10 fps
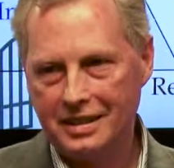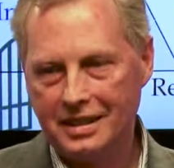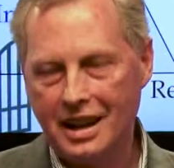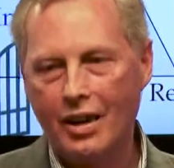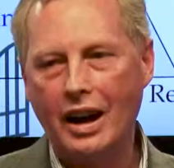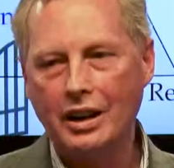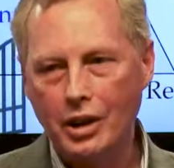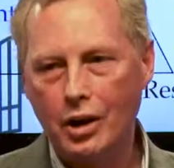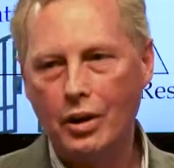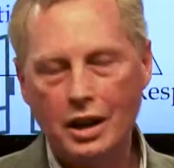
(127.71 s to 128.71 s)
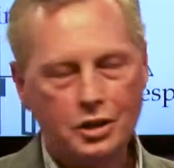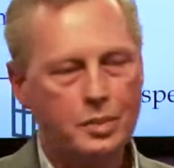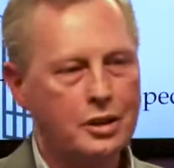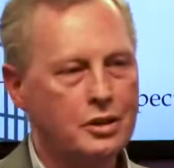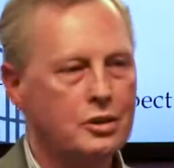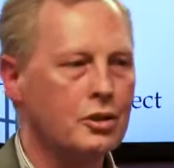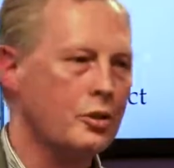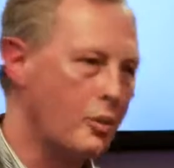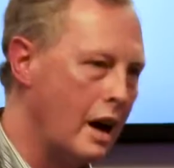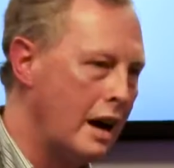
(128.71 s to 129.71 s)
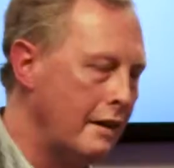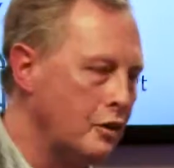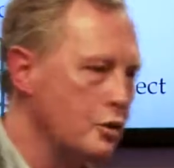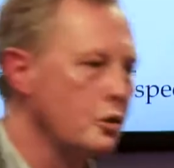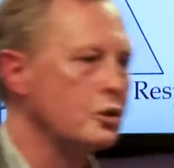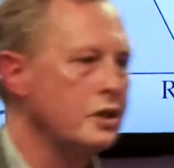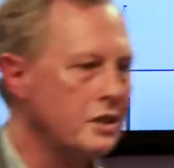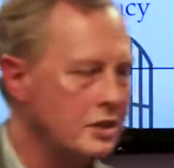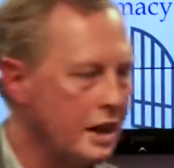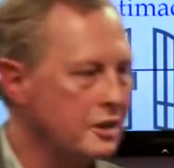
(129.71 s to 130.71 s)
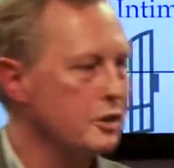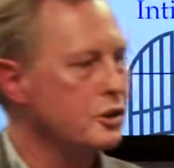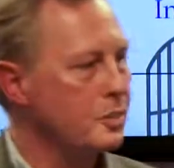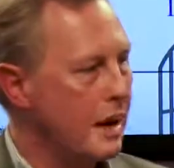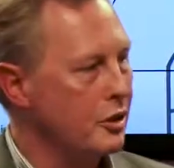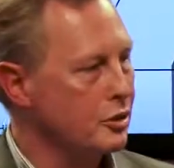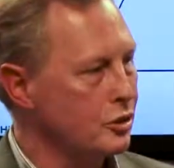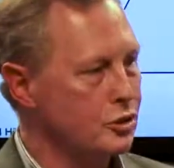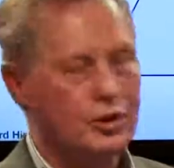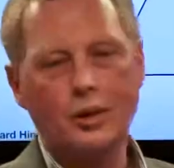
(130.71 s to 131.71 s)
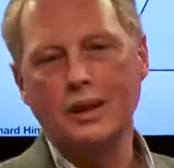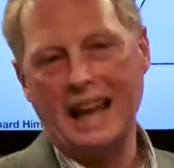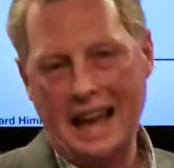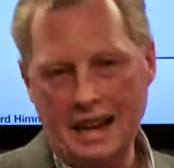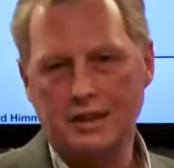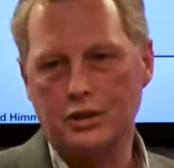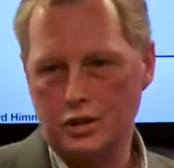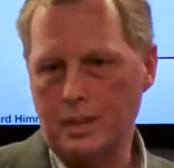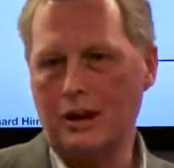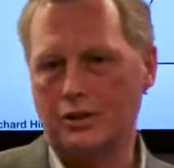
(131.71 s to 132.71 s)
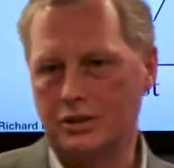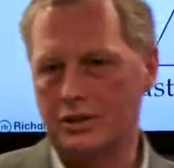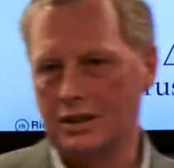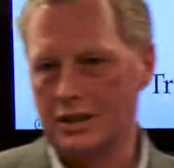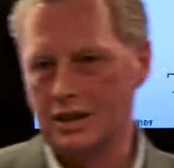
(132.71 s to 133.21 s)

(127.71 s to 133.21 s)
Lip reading: Now, I know husbands or wives who criticize their spouses don't hate their spouses.